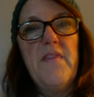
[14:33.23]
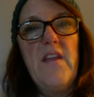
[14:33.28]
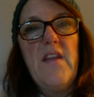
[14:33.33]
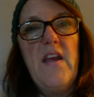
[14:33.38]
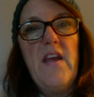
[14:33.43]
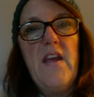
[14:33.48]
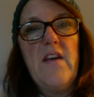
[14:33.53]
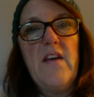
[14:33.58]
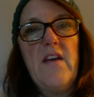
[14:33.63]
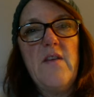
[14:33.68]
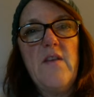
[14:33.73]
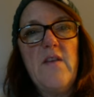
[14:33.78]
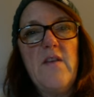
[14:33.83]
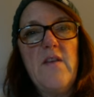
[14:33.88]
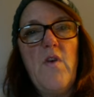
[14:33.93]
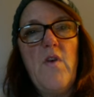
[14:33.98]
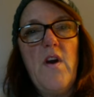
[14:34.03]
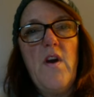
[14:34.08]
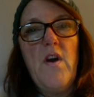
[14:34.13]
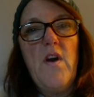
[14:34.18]
x and
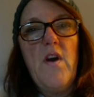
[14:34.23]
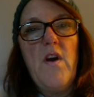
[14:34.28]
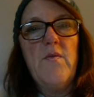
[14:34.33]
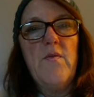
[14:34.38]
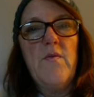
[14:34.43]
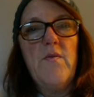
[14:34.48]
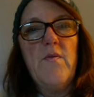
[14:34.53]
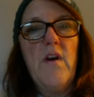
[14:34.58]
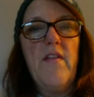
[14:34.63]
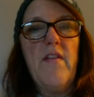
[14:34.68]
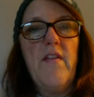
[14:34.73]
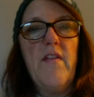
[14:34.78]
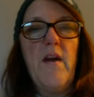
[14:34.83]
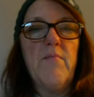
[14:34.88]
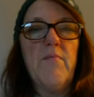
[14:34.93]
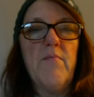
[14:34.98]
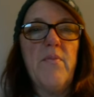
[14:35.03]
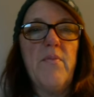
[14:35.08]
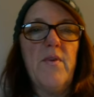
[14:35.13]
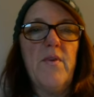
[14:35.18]
y. We'll call that
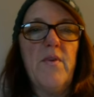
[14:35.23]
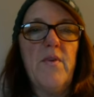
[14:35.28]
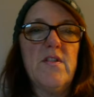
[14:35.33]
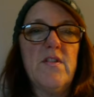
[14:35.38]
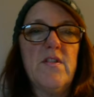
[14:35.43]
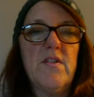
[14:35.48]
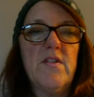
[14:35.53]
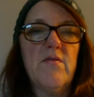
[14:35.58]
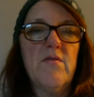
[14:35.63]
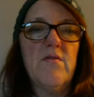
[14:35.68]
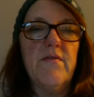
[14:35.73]
point 2.